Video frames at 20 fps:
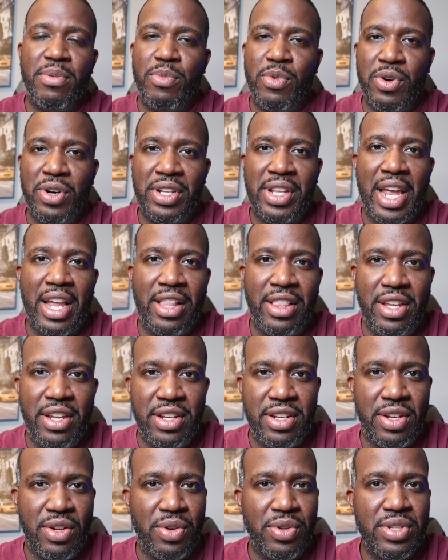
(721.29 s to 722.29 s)
more likely
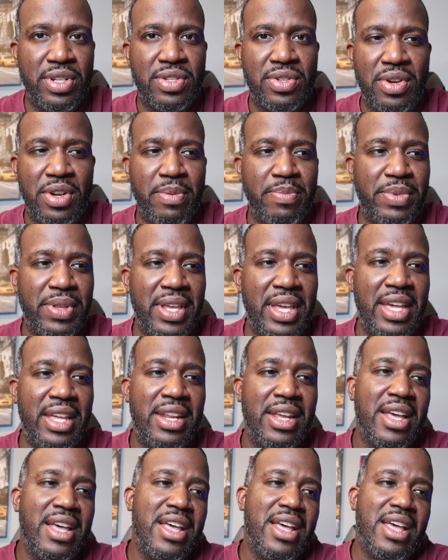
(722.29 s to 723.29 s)
your nose is going to
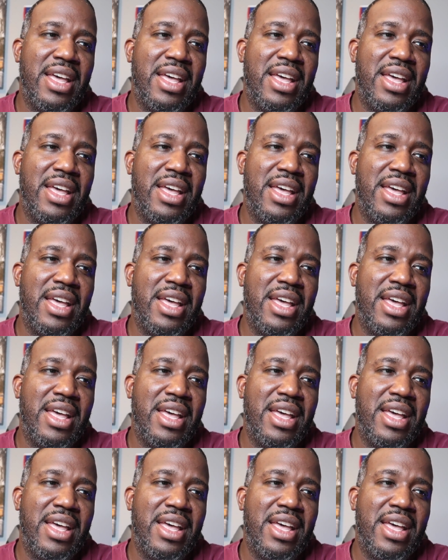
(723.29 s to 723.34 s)
bleed,